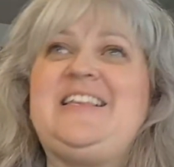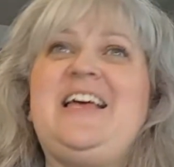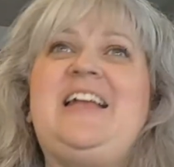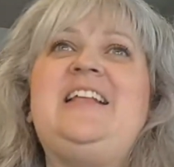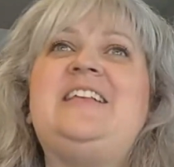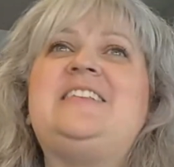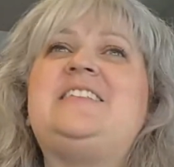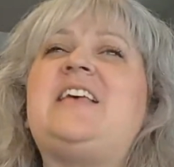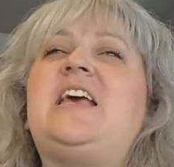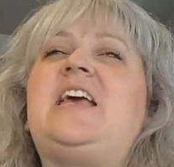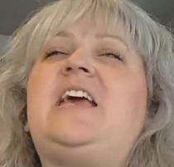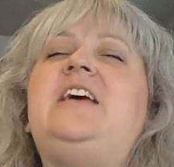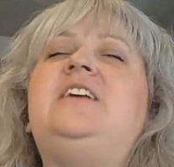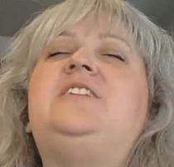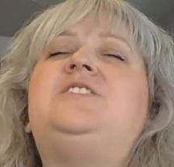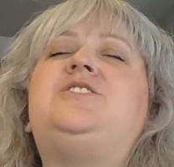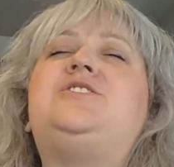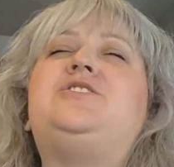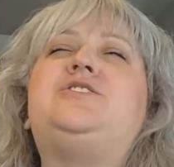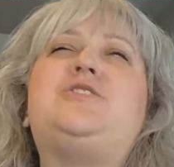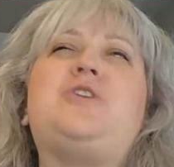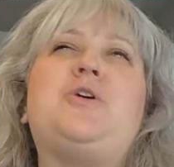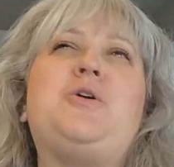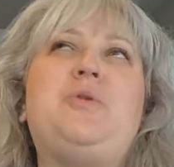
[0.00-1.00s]
And it's like, it's
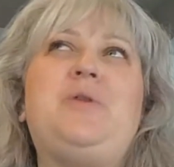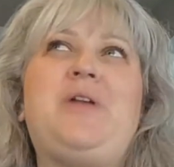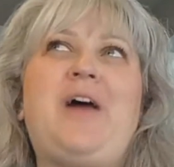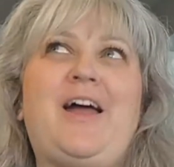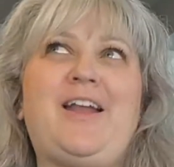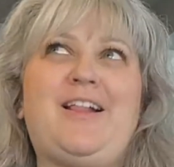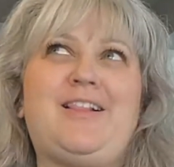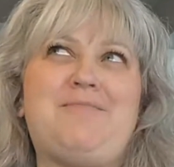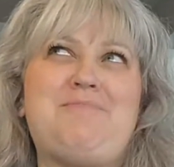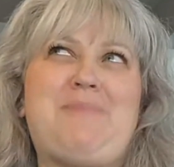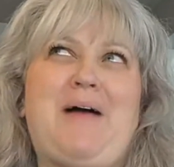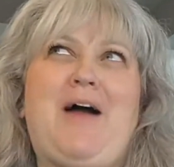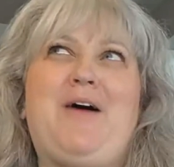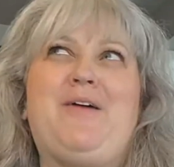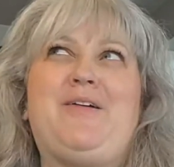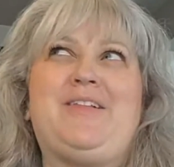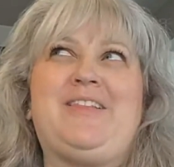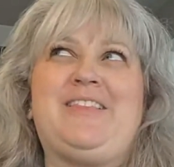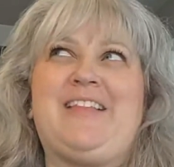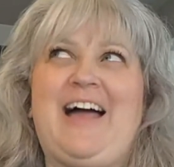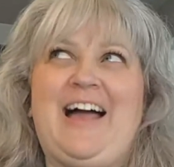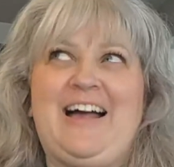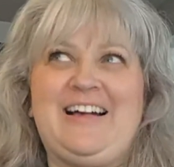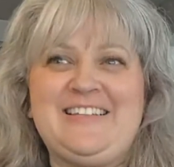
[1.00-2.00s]
so not about
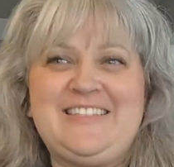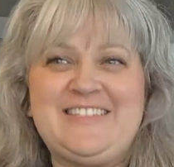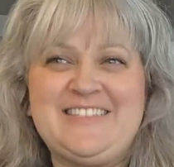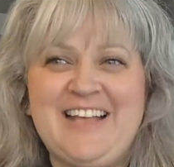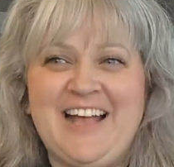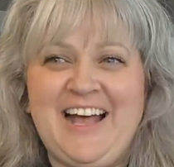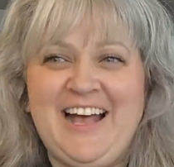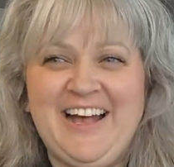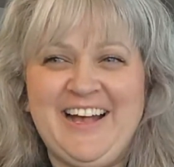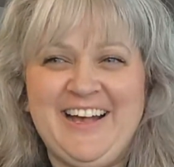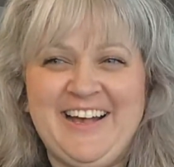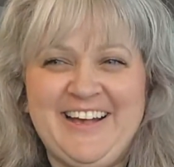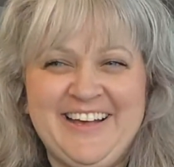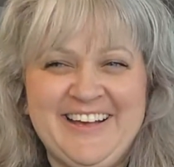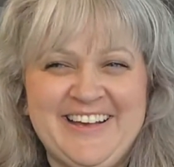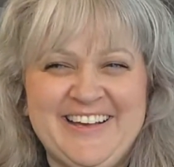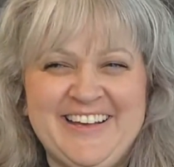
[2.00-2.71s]
Alaska.